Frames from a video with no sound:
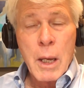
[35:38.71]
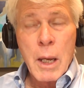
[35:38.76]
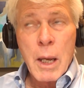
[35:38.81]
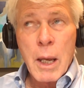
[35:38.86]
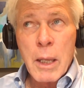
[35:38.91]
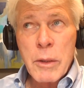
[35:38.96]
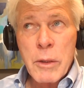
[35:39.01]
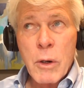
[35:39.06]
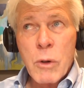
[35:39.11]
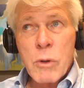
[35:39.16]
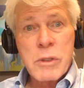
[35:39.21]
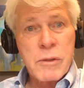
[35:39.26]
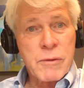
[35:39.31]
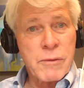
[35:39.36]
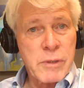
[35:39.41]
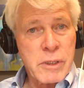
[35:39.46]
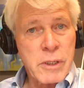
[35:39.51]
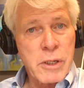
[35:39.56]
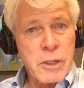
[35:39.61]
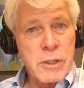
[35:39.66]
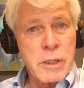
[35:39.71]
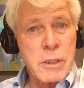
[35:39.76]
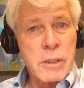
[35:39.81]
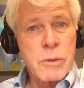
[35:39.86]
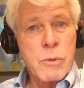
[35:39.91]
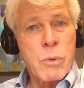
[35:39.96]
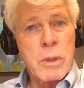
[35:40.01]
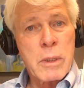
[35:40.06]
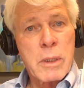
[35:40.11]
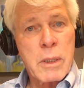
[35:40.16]
And those
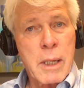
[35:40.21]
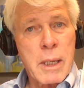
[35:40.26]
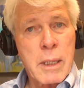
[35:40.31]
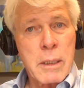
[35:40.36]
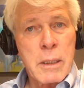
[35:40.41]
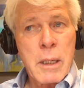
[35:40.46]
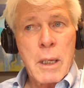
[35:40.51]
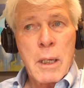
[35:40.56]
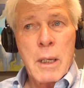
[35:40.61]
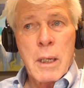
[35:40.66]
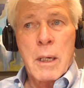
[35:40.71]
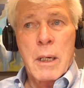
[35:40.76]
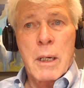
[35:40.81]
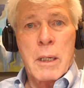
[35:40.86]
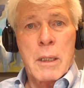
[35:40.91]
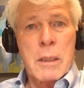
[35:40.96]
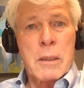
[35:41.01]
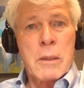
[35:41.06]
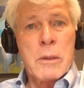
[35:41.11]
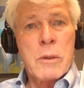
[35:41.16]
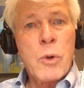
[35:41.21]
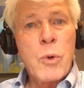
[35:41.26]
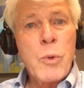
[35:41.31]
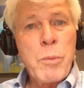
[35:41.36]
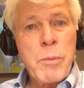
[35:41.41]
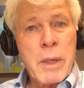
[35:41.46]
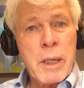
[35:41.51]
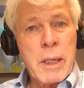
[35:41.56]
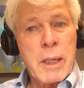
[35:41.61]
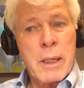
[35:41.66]
physicians would then
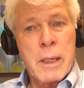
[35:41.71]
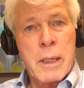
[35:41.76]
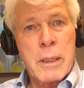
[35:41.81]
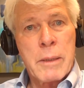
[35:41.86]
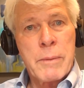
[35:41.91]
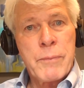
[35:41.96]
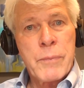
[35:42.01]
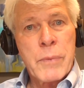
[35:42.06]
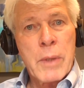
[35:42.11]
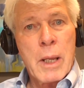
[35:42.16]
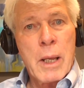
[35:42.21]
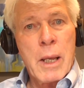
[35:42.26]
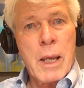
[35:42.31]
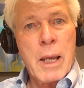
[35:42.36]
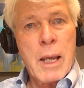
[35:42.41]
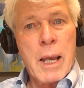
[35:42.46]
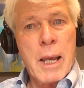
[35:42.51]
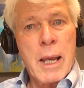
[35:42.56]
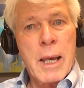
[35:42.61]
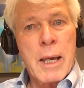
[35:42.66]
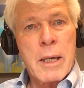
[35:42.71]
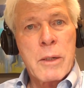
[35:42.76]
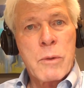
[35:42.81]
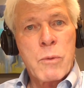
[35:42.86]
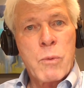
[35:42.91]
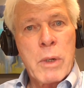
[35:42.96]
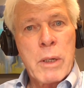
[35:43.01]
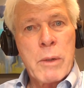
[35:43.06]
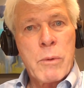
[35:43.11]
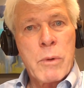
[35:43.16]
loop me in,
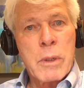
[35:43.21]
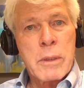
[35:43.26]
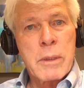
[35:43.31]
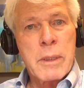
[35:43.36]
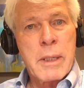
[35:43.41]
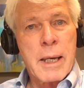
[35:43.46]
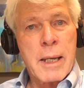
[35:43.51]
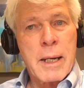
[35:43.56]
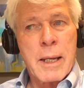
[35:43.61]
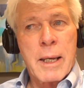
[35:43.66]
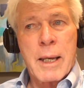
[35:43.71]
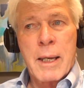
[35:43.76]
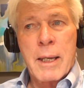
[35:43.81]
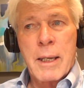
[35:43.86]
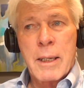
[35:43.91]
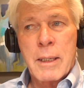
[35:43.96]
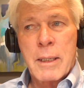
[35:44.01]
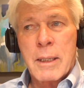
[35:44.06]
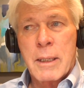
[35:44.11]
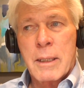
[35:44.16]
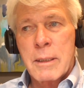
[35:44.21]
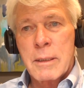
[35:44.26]
and we would get a